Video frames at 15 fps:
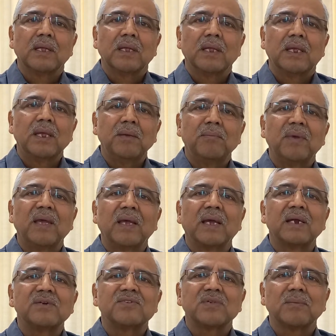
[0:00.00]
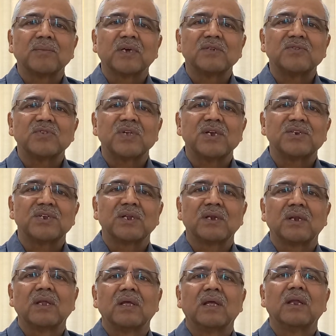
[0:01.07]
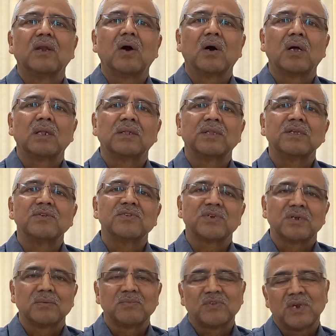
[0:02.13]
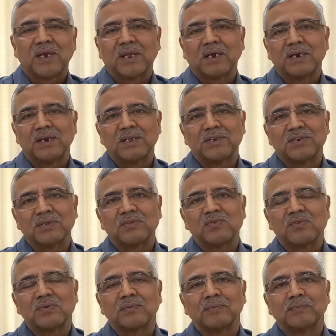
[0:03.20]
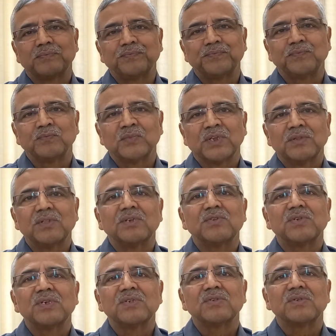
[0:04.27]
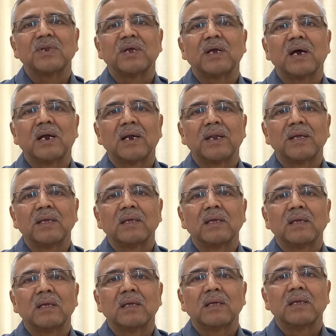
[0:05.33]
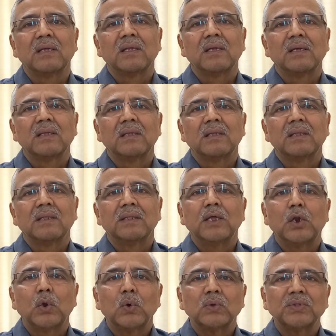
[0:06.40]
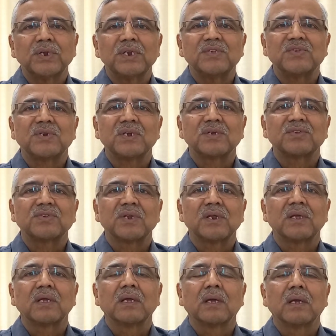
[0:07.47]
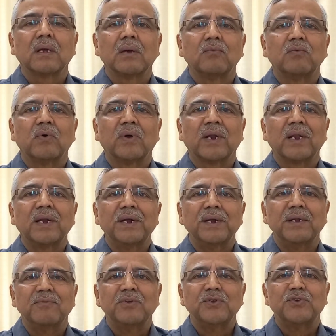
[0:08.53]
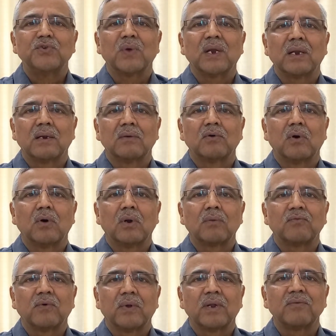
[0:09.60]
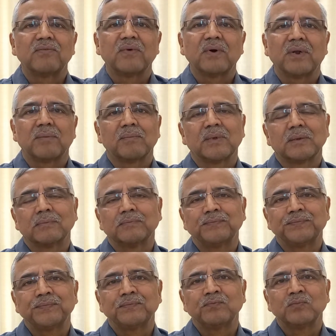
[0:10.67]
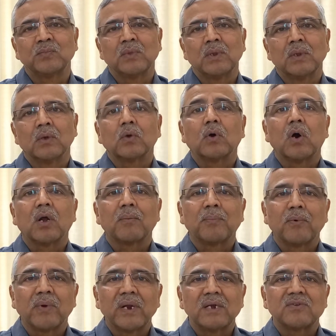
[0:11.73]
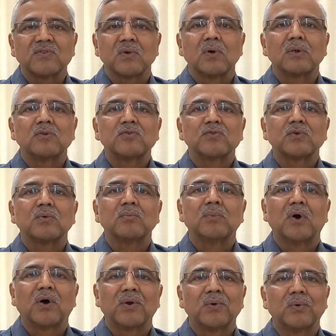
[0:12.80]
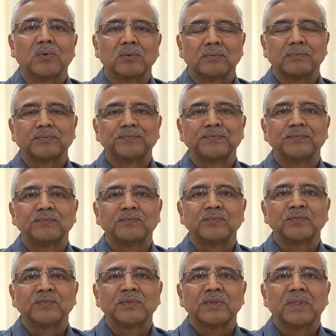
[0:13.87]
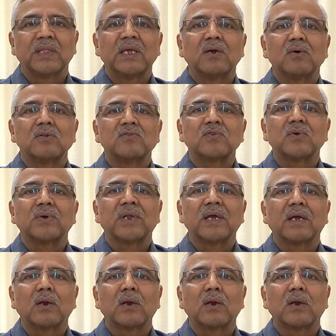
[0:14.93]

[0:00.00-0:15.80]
he may get some concession in all these terms and conditions. This is regarding the loan restructuring for an individual or for a firm. Corporates also borrow. They also take